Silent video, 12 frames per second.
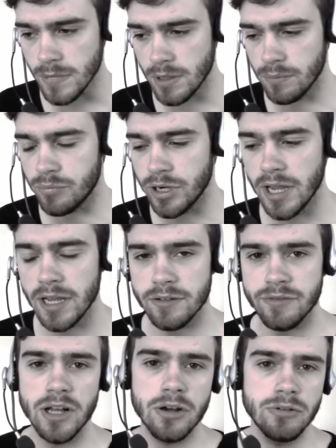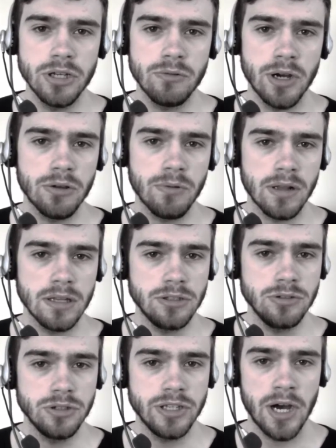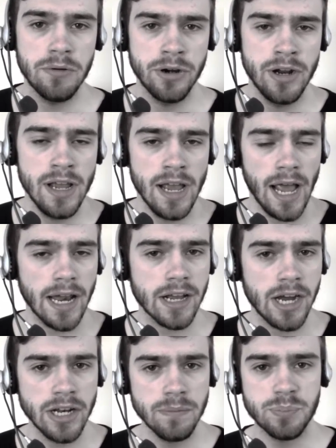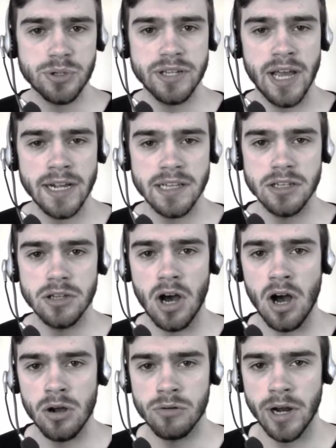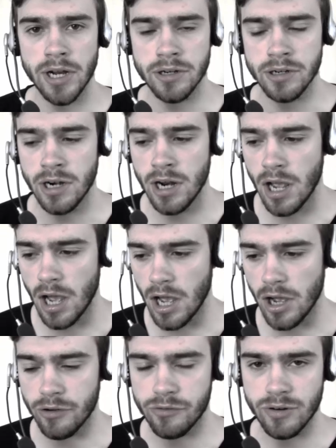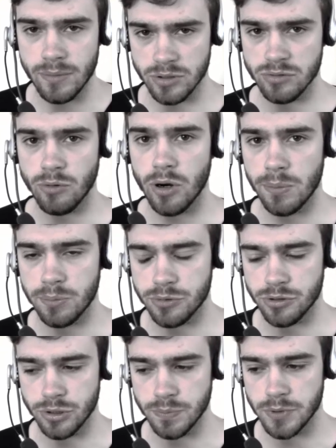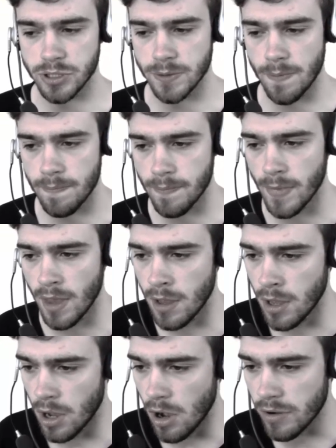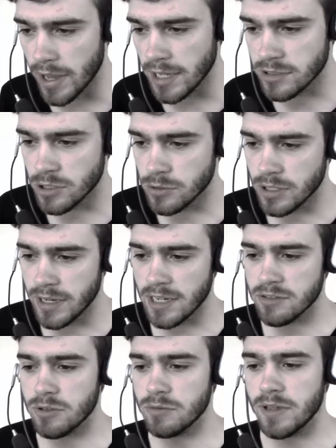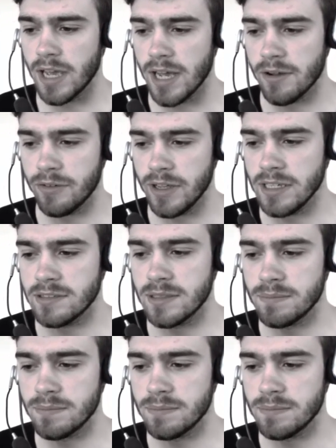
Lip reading: bringing the Valkyrie quite quickly to the tower and kind of protecting the Hog Rider from swarm troops. Okay, so the next one we have is the